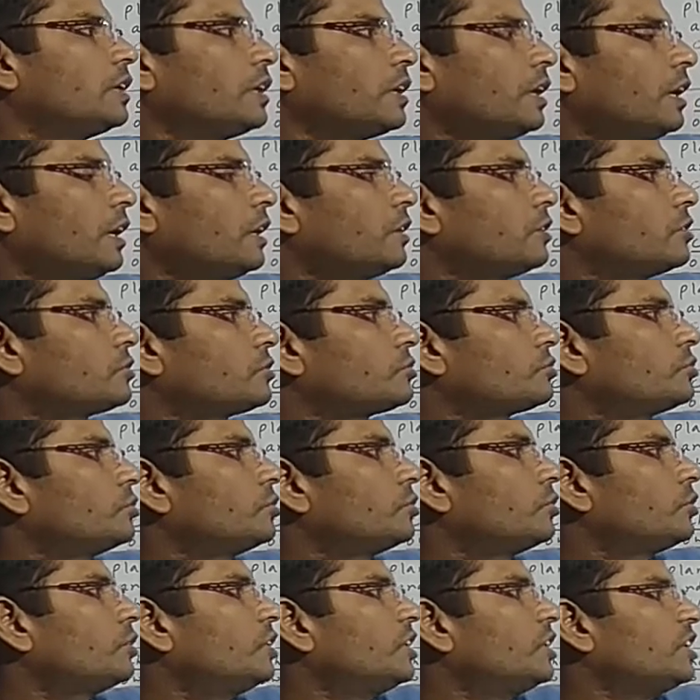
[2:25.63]
and
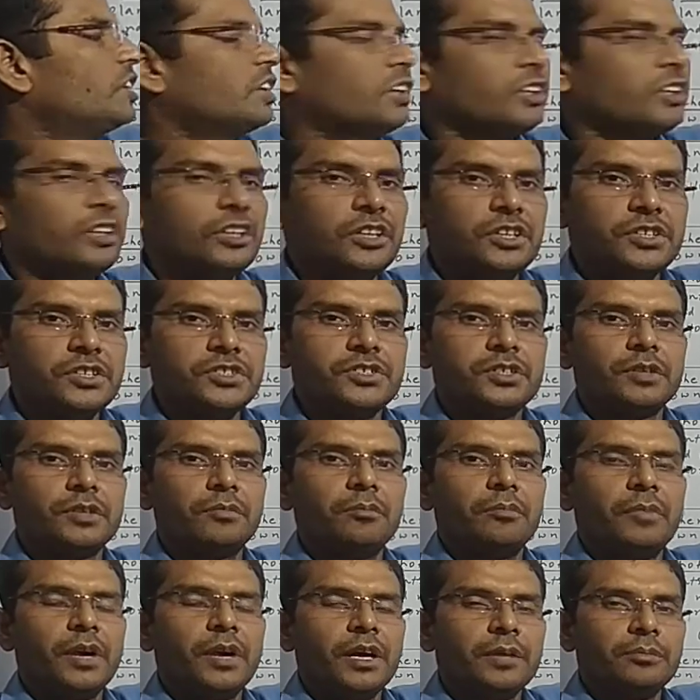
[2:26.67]
also release some
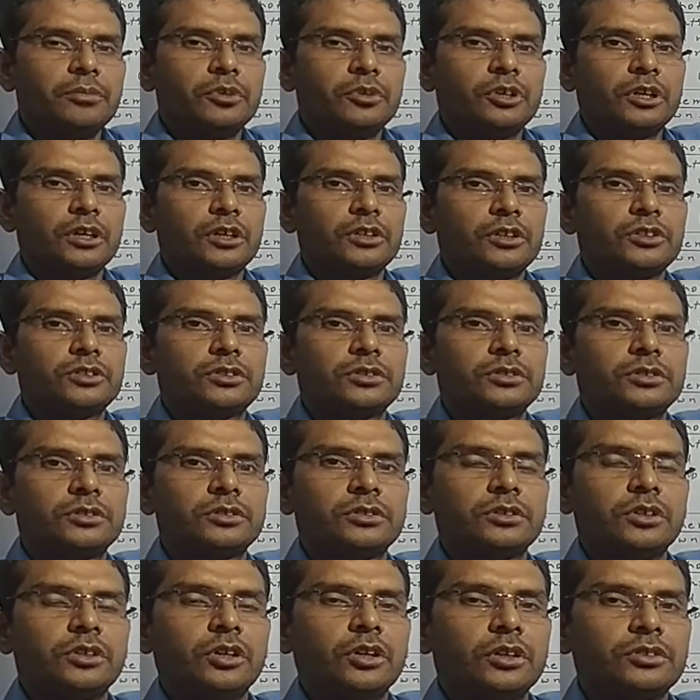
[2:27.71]
byproduct
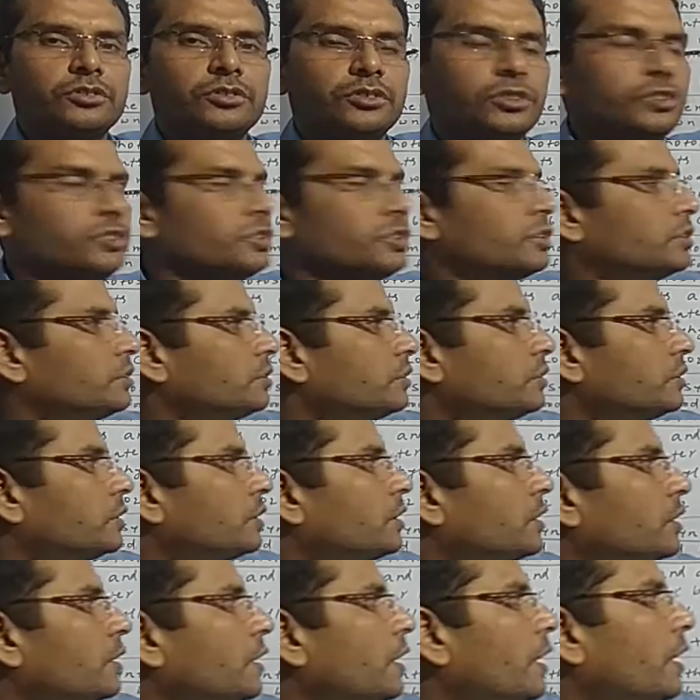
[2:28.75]
oxygen
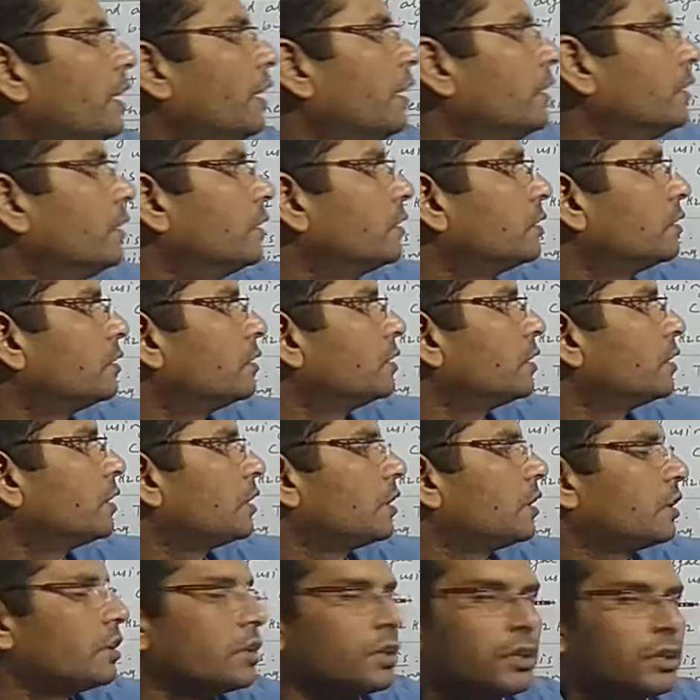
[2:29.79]
and
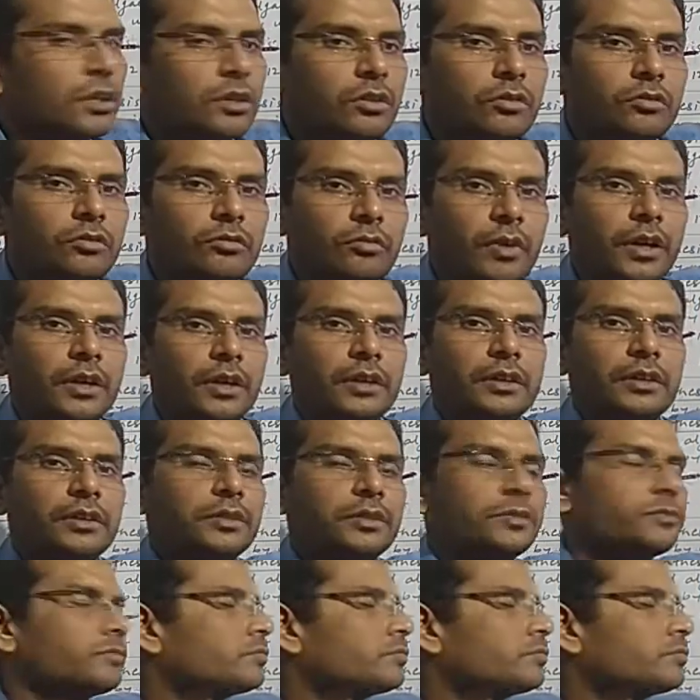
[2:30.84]
water.